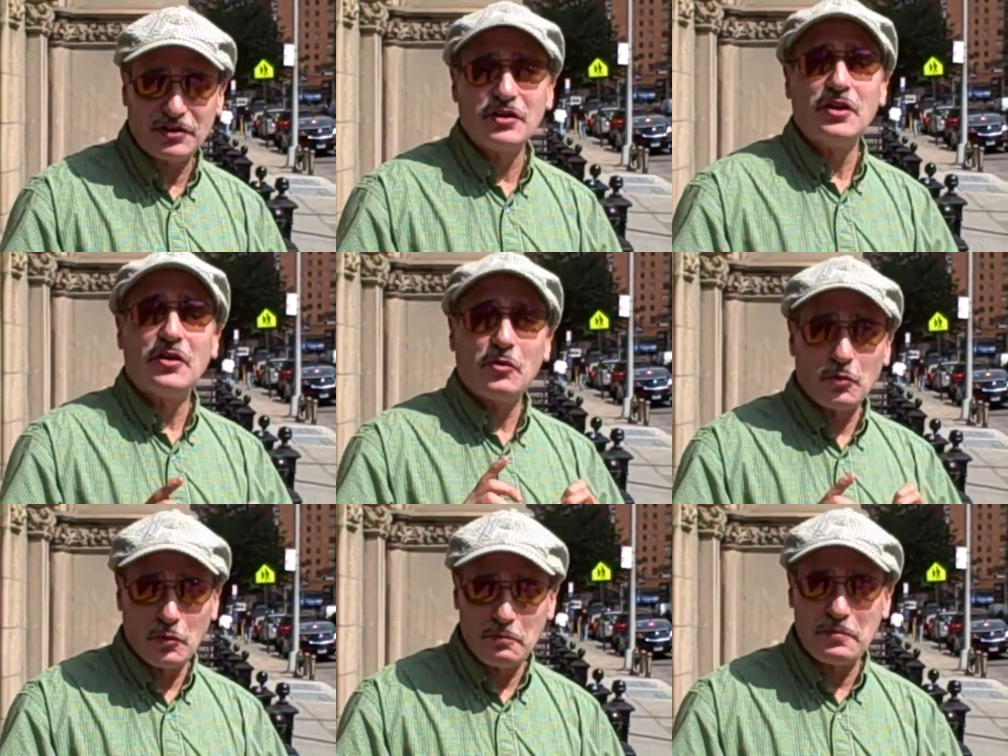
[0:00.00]

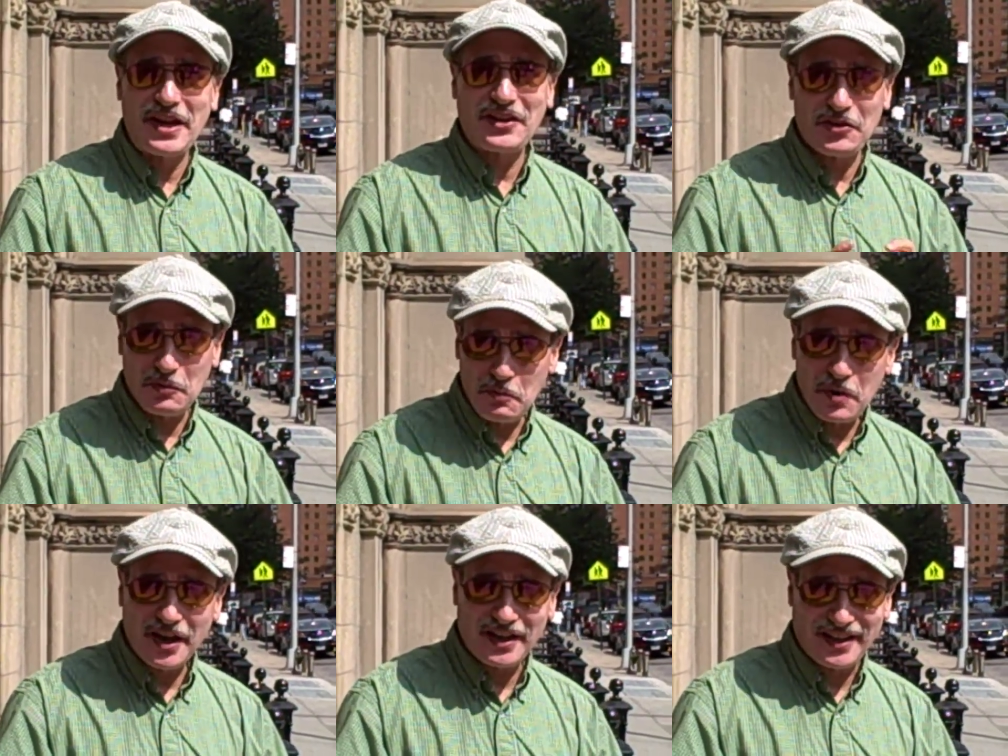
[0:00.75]
will make
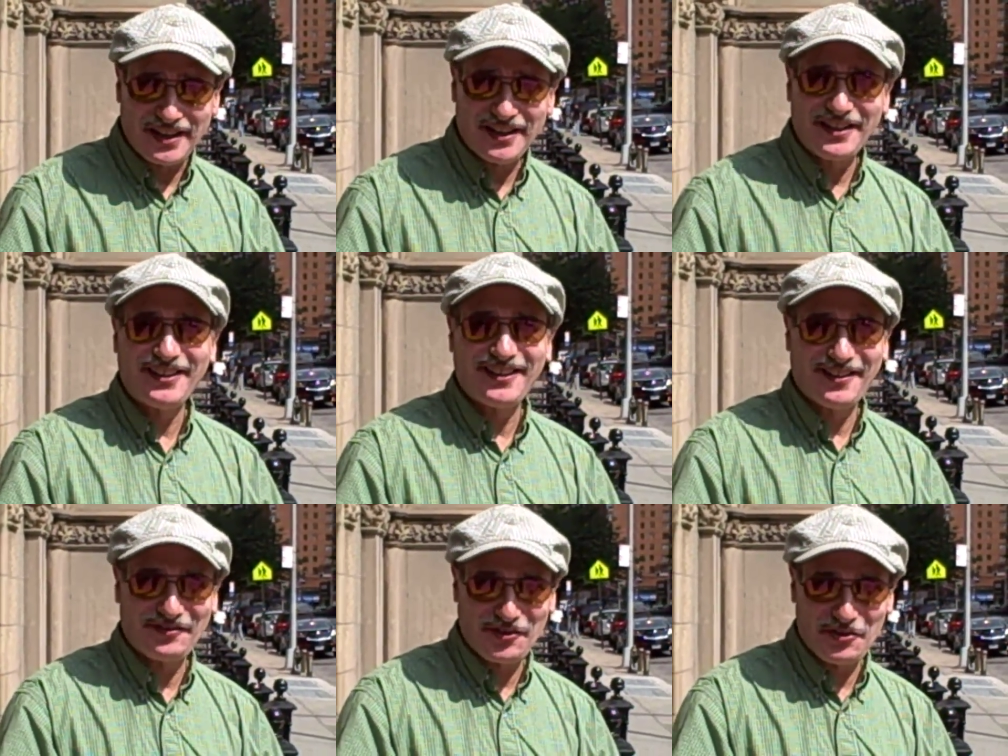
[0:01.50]
you money,
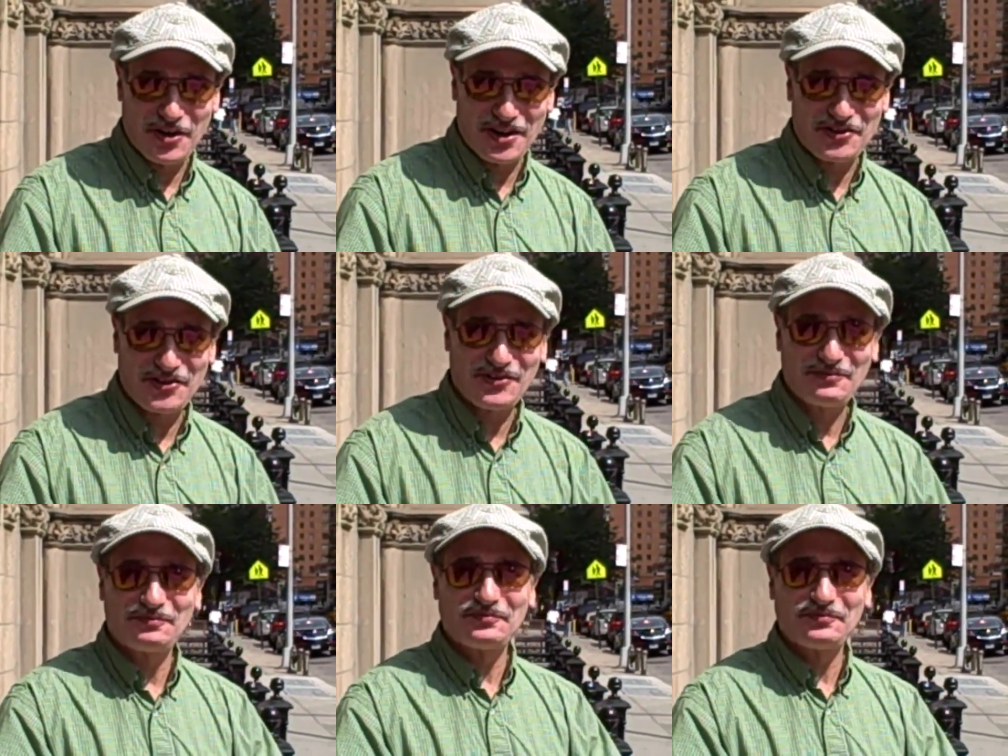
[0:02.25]
of course.